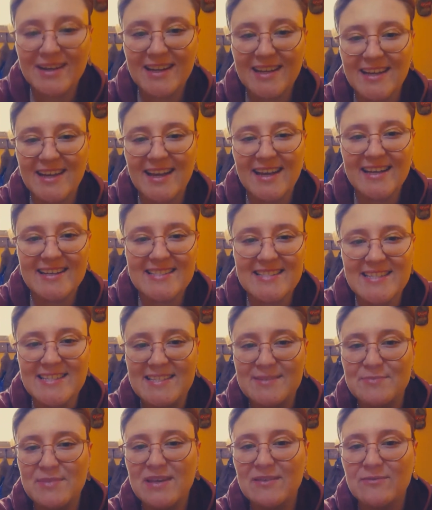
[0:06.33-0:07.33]
Hi guys,
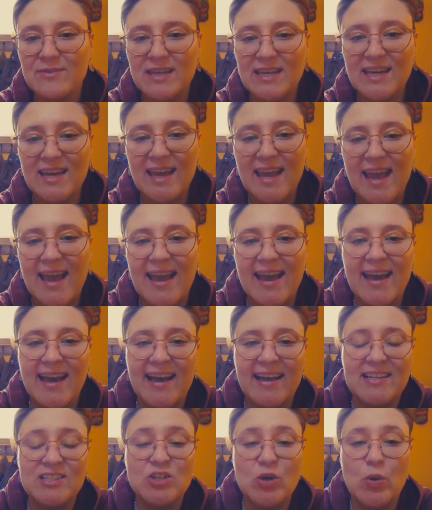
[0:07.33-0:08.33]
it's me B,
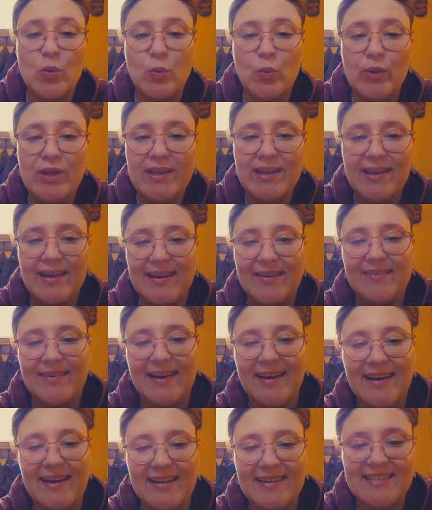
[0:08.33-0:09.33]
and we have
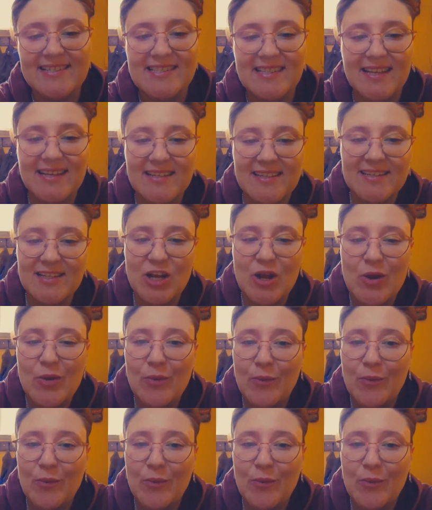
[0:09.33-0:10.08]
had sudden